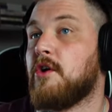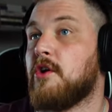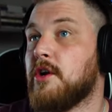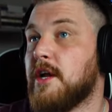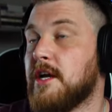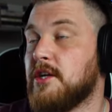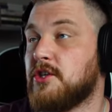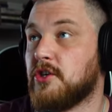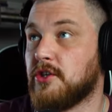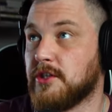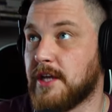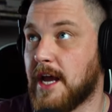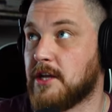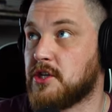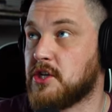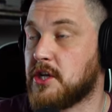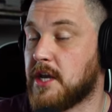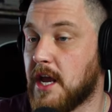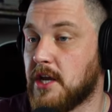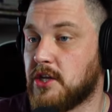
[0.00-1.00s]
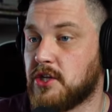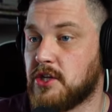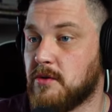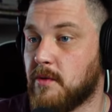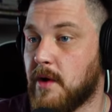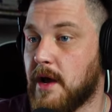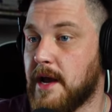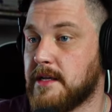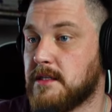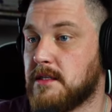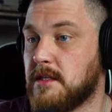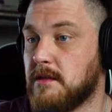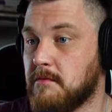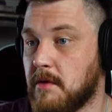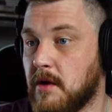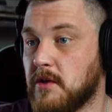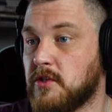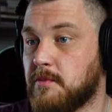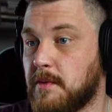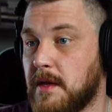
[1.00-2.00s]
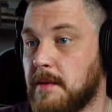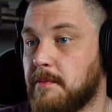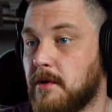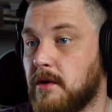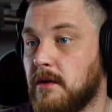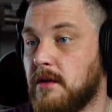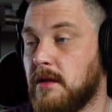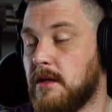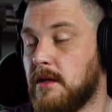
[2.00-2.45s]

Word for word: credentialed education wise than most people.